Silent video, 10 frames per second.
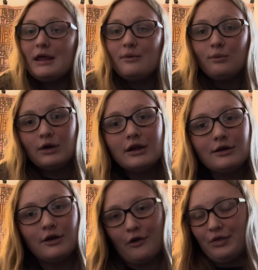wouldn't
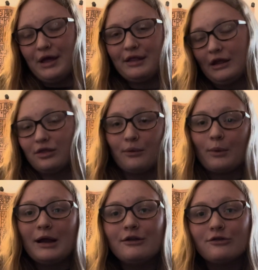know that like the
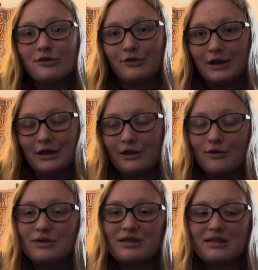rhinos are gonna go
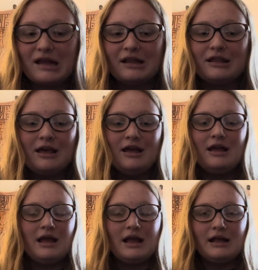extinct
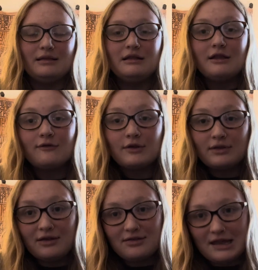and the different
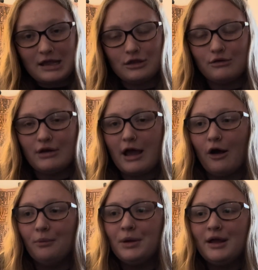things they can do to
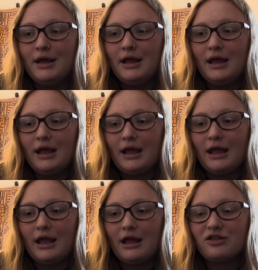help,
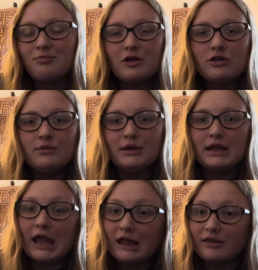especially with
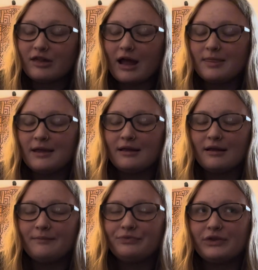kids. I think
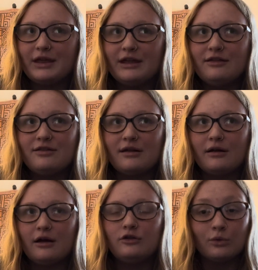kids
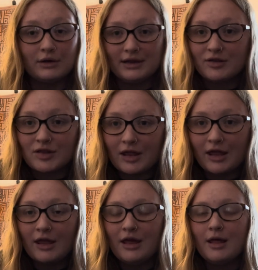adore
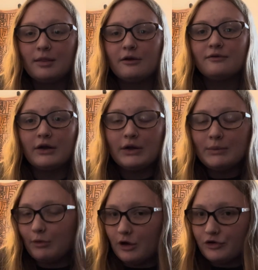Disney. They're very
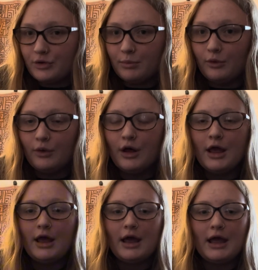impressionable,
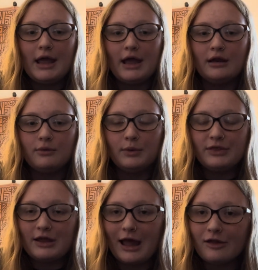and what
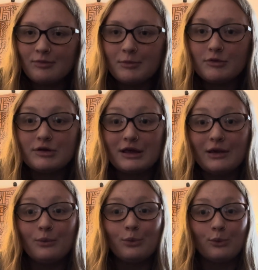the cast members
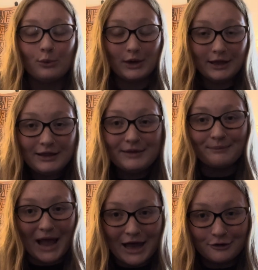say really
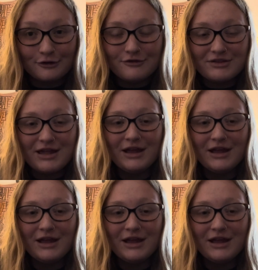matters.